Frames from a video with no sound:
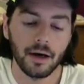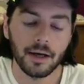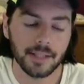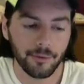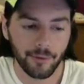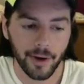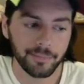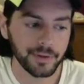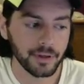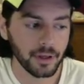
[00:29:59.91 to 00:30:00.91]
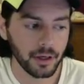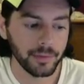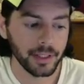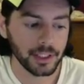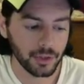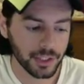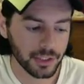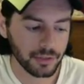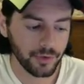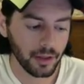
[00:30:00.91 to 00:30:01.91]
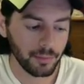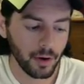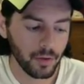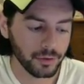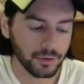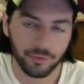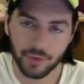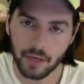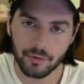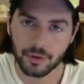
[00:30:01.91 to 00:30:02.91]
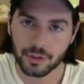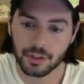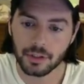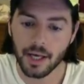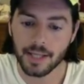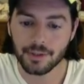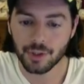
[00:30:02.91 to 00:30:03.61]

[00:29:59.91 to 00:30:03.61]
as they ripen, um, and they start to develop other flavors. And as the